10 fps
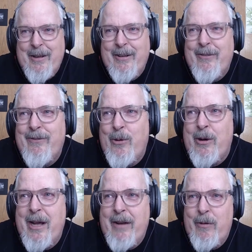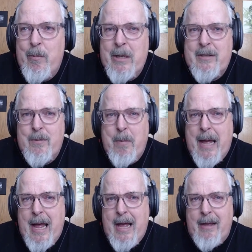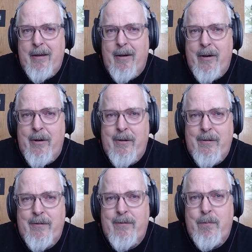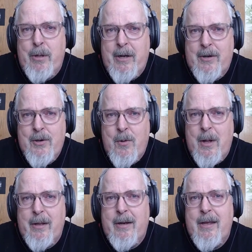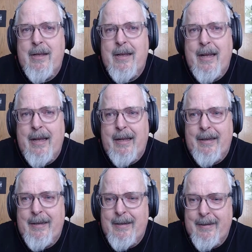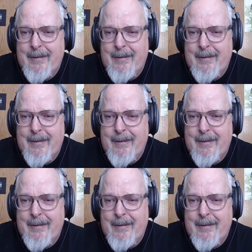for kind of a mixed bag of production quality and